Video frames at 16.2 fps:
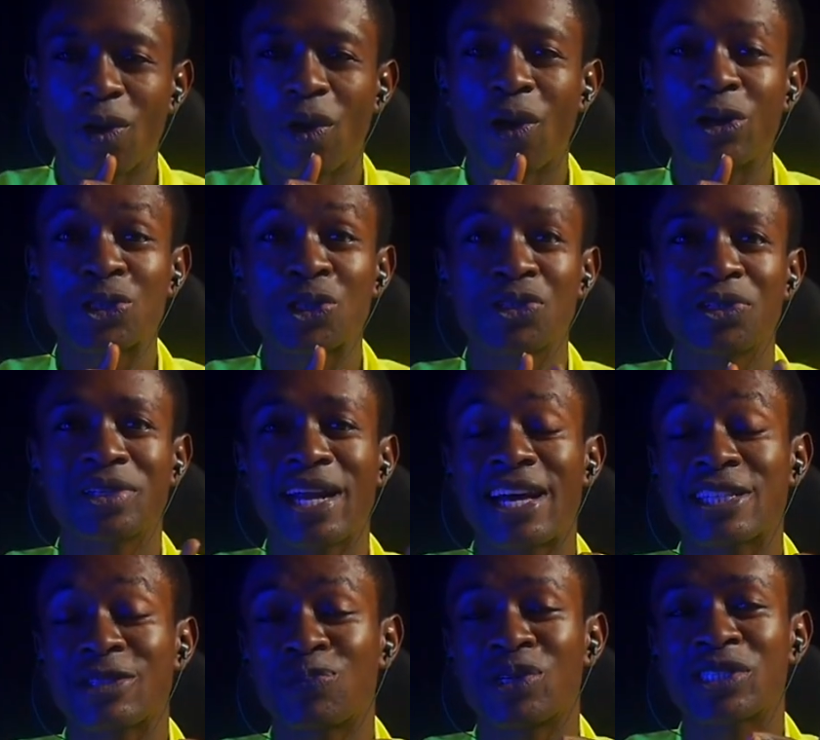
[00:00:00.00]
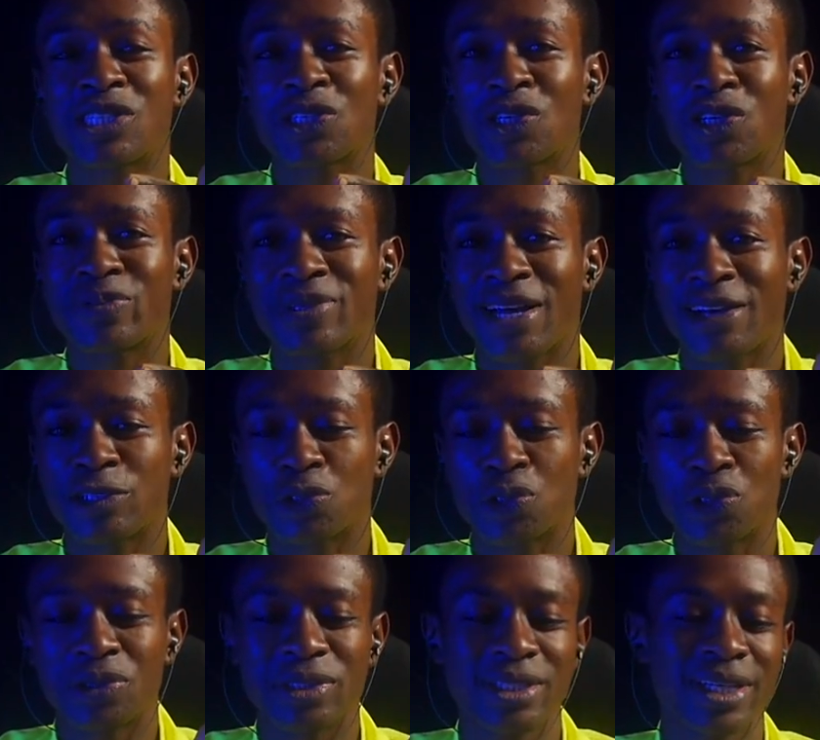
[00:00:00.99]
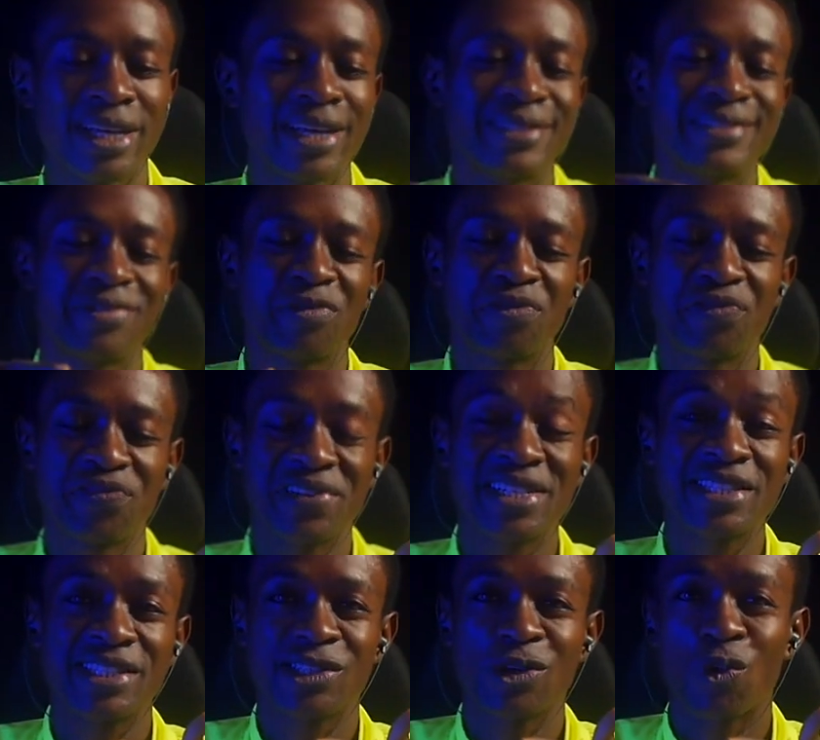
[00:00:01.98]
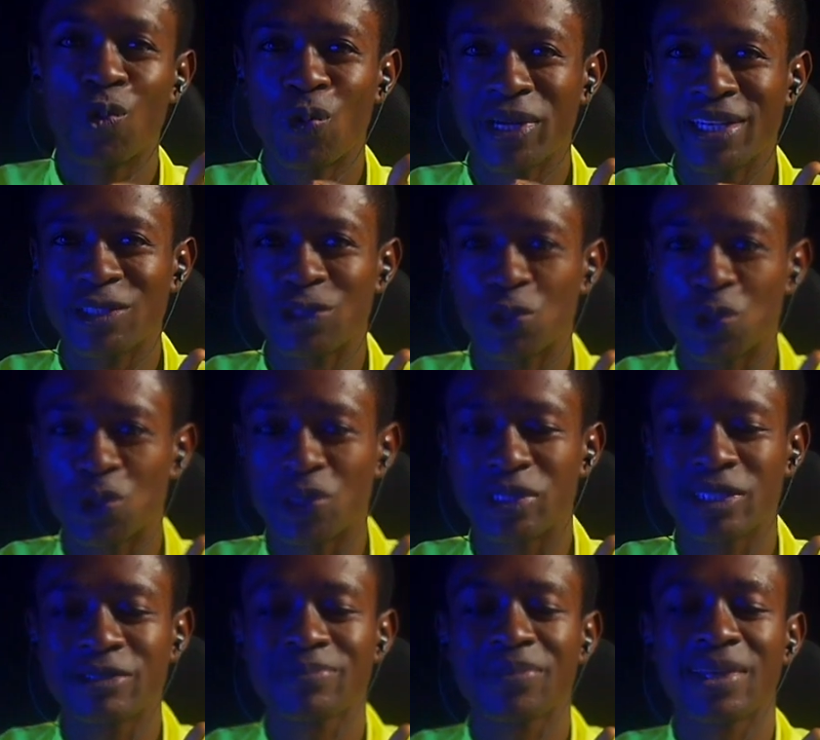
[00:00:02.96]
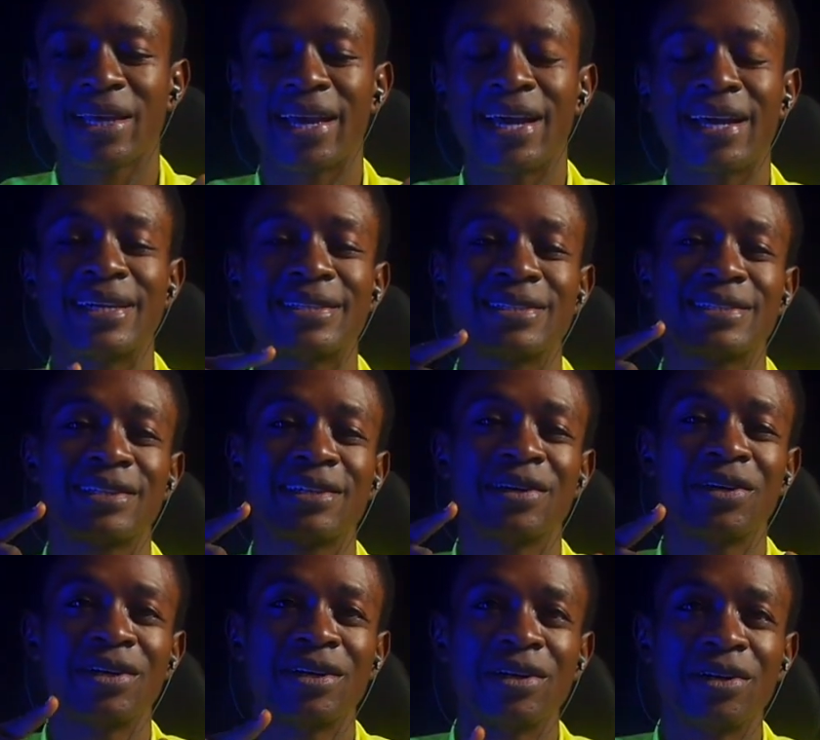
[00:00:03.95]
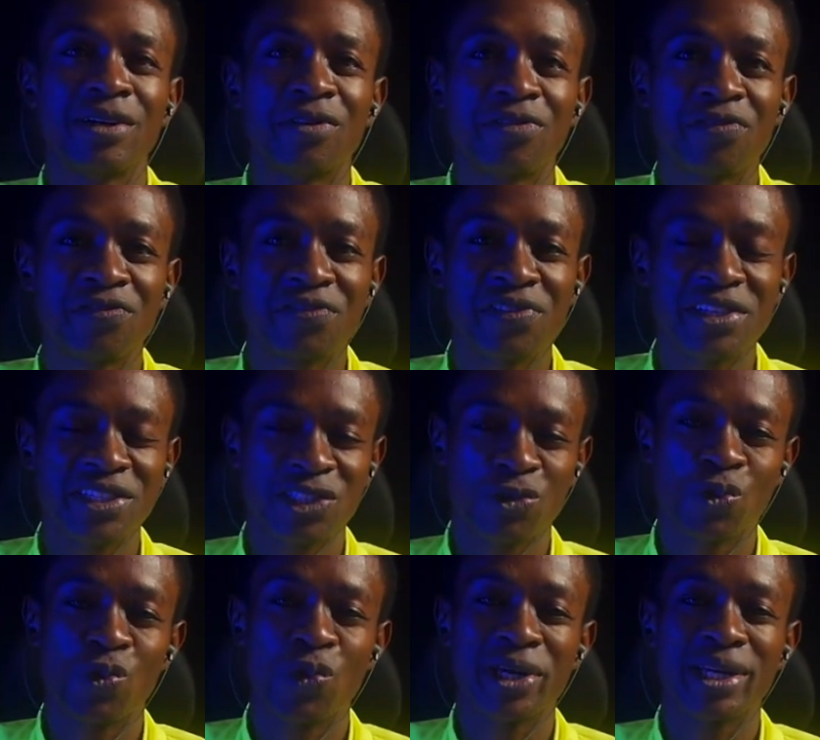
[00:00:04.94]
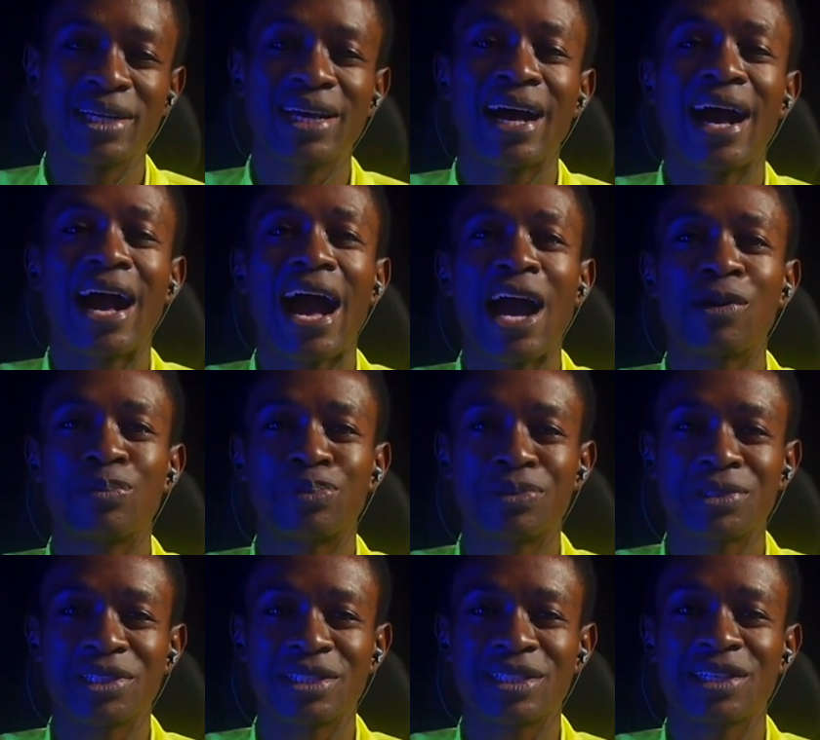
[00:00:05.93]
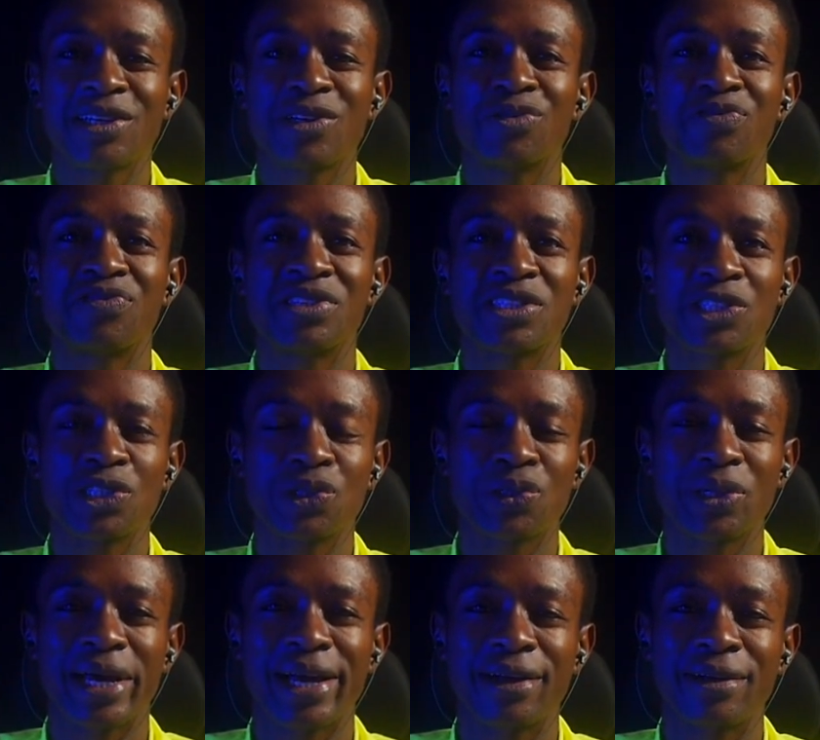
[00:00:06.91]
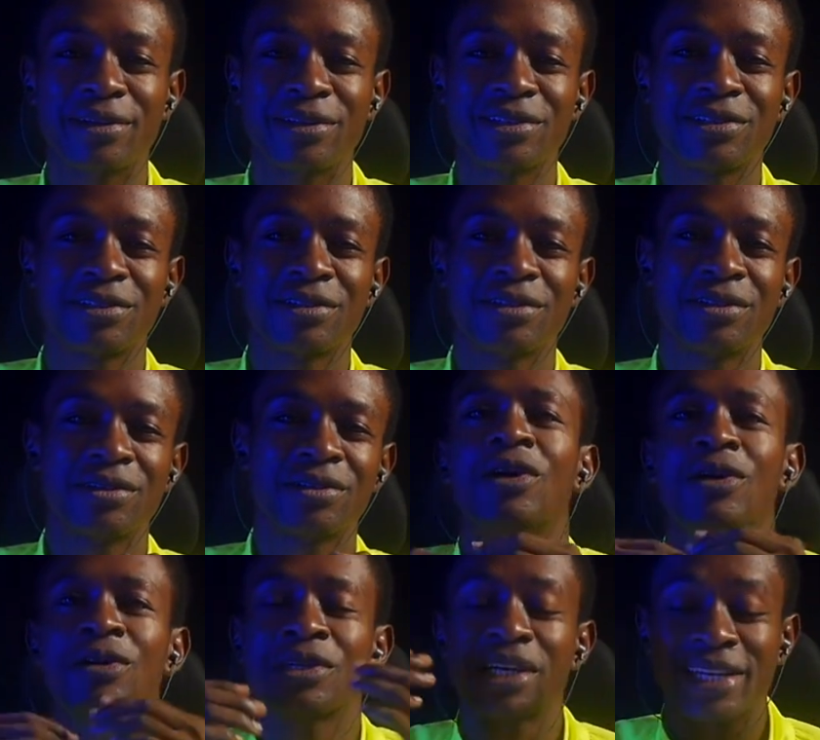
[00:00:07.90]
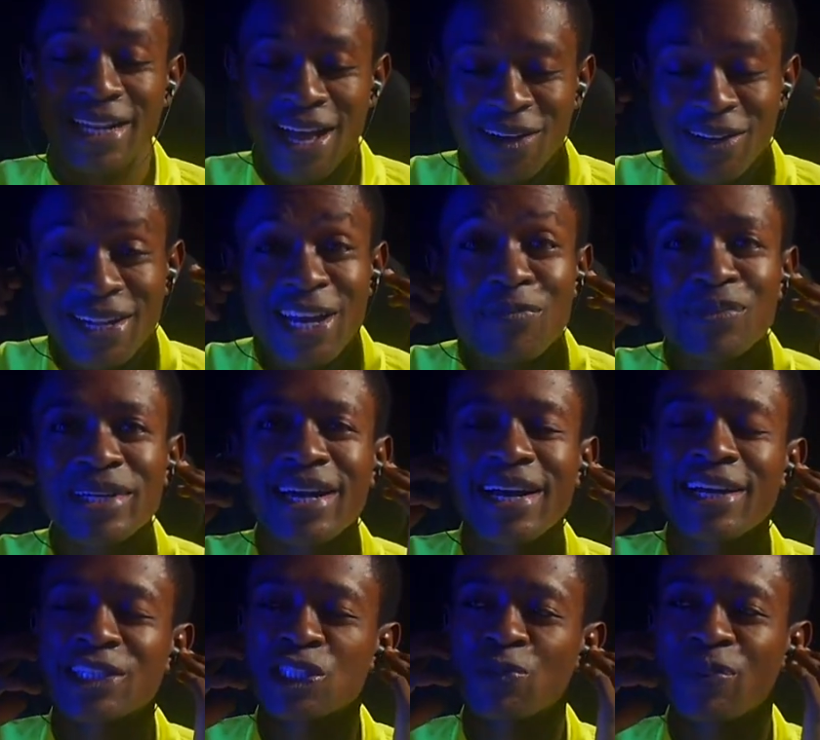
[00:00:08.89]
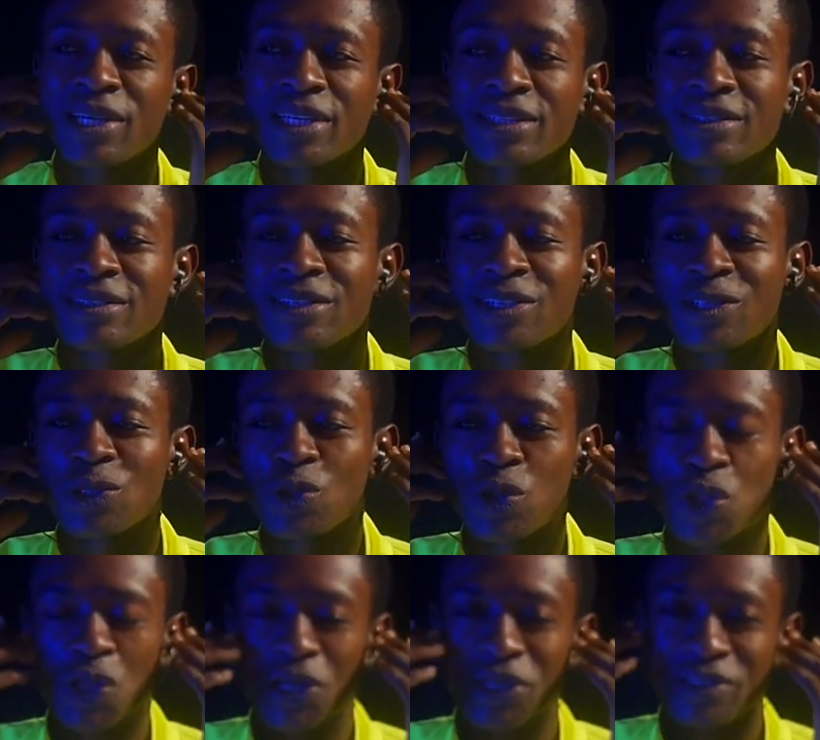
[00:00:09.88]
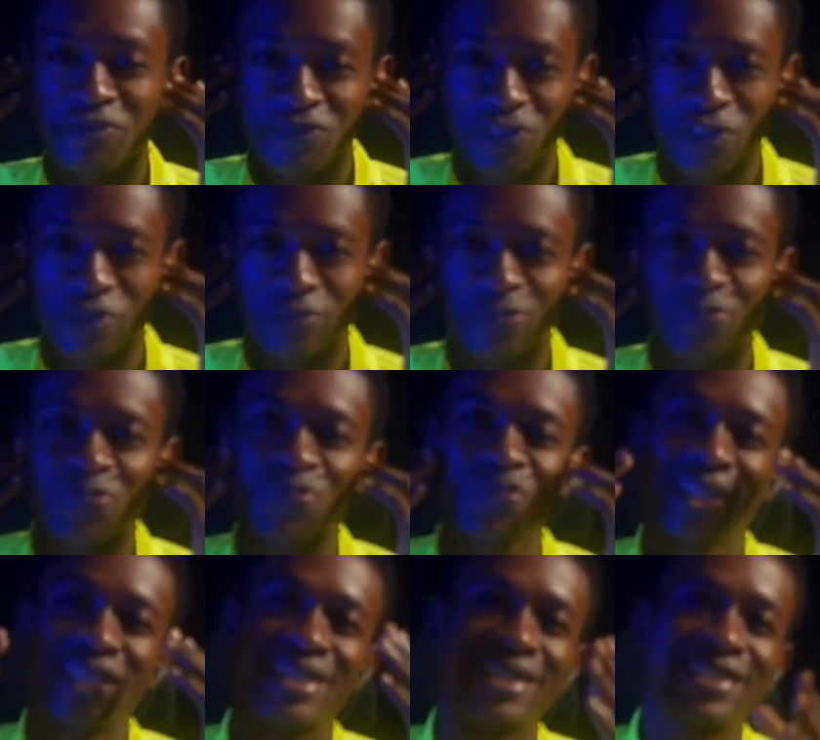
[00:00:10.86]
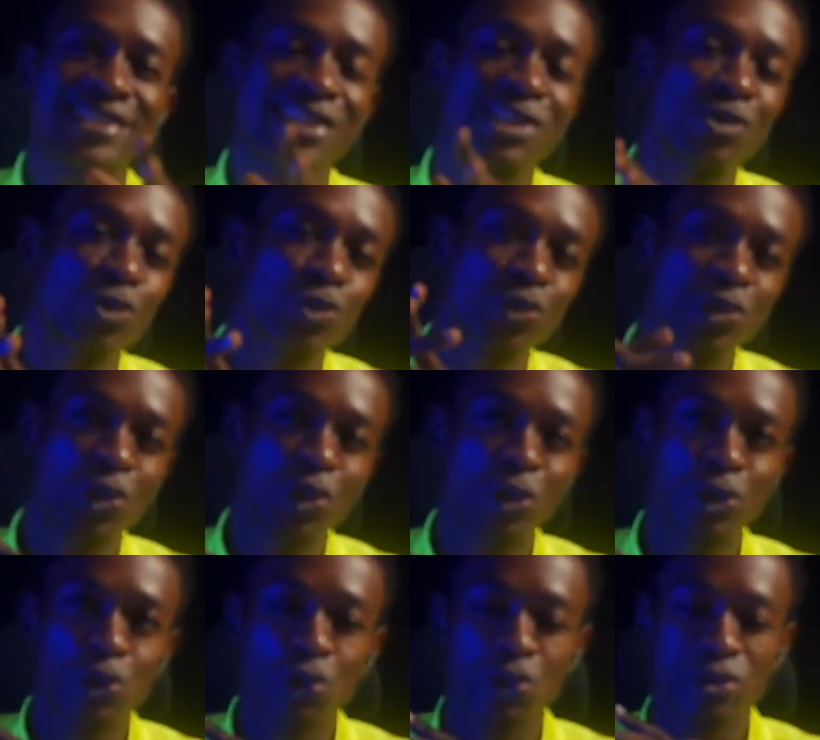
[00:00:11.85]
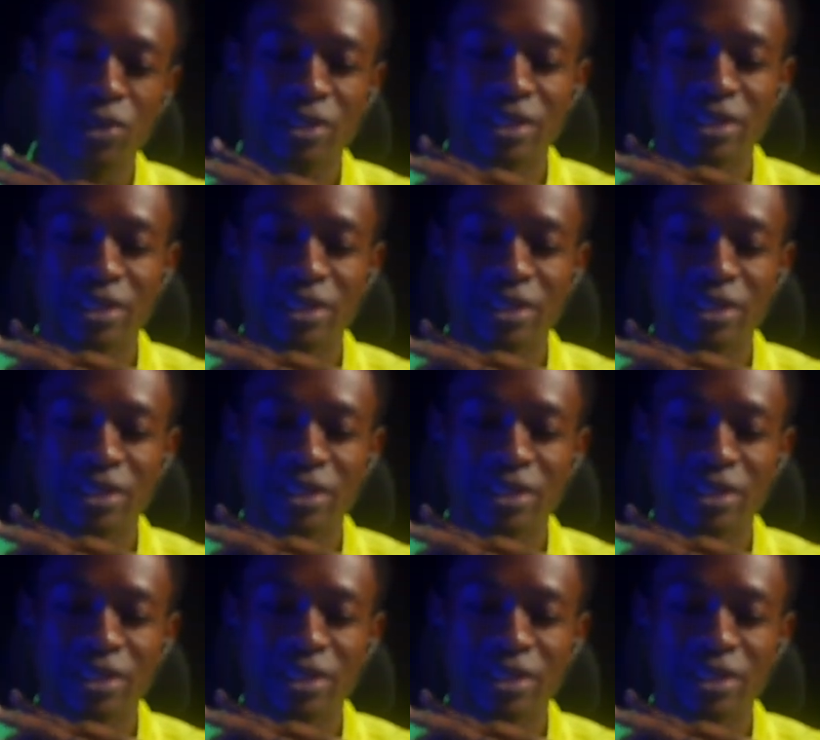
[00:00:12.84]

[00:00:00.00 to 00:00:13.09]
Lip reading: also known as multi-copter drone, fixed wing drone, and fixed wing hybrid VTOL. Okay, now let me explain. So starting from single rotor drone.